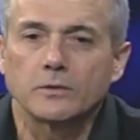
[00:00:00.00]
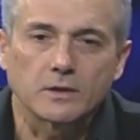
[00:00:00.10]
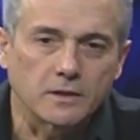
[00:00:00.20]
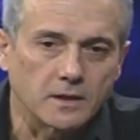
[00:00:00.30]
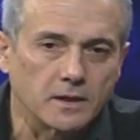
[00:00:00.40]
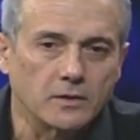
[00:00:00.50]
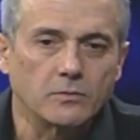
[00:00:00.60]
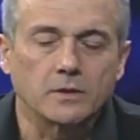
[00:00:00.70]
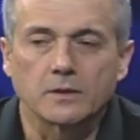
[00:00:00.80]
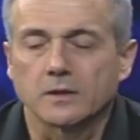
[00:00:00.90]
or
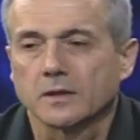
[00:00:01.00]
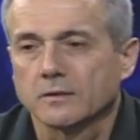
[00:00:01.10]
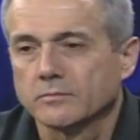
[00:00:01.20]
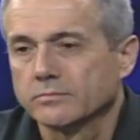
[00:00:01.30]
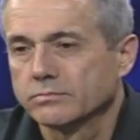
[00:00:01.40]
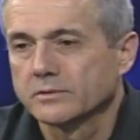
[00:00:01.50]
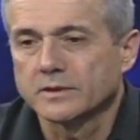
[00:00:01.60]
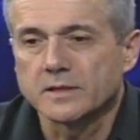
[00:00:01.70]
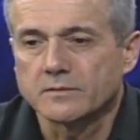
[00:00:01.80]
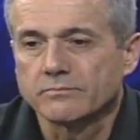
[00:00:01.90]
uh, or uh,
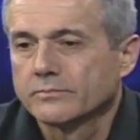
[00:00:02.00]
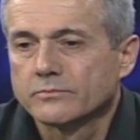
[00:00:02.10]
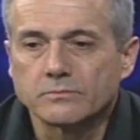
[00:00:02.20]
the